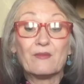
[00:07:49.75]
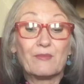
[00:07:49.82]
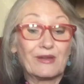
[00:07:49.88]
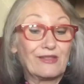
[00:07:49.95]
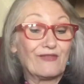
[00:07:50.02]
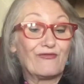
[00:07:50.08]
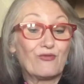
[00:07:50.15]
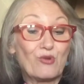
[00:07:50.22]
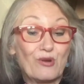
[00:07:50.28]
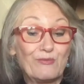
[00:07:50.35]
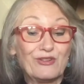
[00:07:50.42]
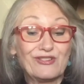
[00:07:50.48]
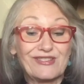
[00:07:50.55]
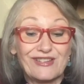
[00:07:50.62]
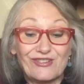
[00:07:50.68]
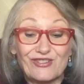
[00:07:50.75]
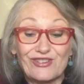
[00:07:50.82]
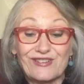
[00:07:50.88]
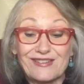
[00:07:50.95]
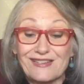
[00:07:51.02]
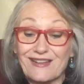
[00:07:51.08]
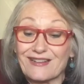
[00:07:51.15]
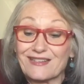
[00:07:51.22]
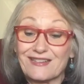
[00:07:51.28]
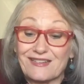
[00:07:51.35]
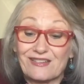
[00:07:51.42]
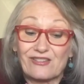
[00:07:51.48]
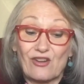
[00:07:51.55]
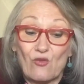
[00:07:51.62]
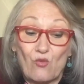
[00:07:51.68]
but the four musicians liked
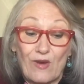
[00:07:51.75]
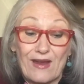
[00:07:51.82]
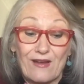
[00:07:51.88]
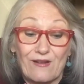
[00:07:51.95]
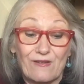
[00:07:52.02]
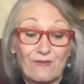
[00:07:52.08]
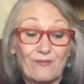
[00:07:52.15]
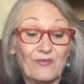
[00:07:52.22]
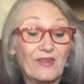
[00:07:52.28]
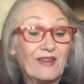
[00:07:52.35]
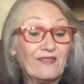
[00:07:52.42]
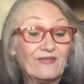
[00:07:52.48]
it so well